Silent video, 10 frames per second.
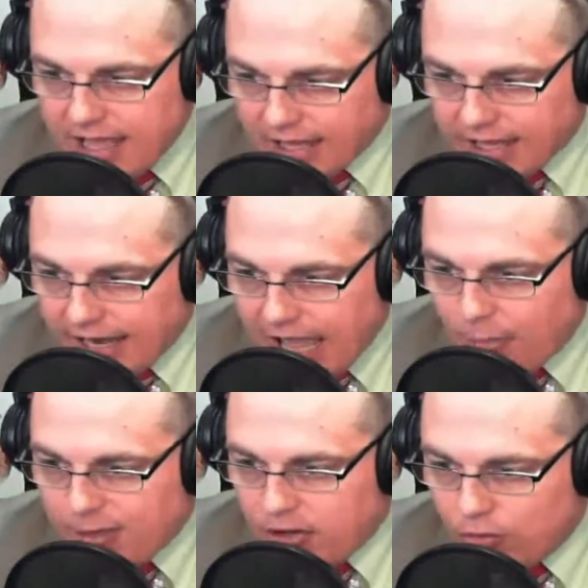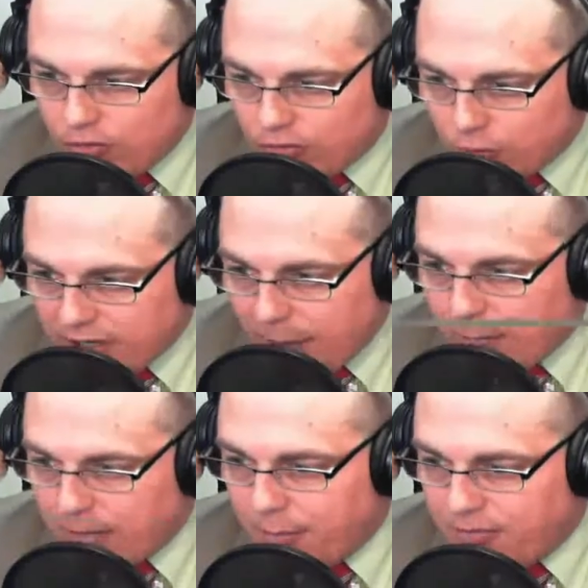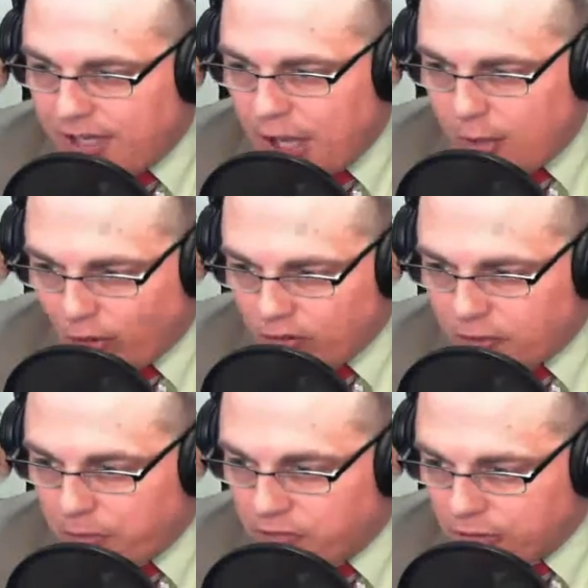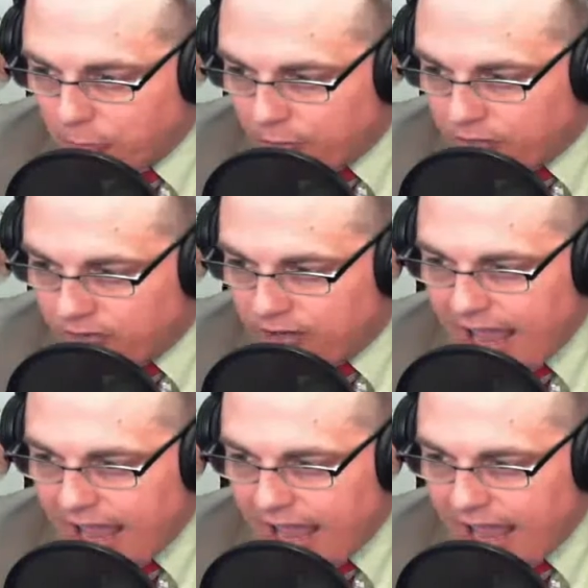It can now be used to treat epilepsy, multiple sclerosis,